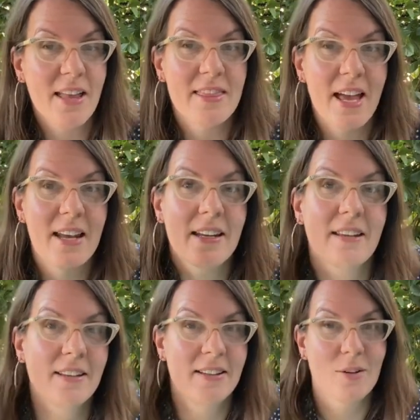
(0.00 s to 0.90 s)
and then
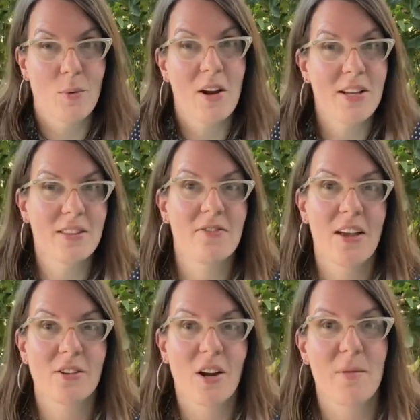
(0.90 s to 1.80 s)
wearing the
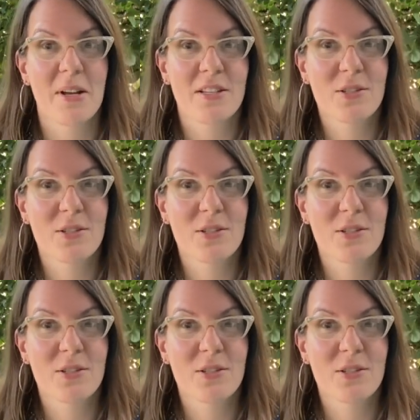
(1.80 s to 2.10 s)
final garment.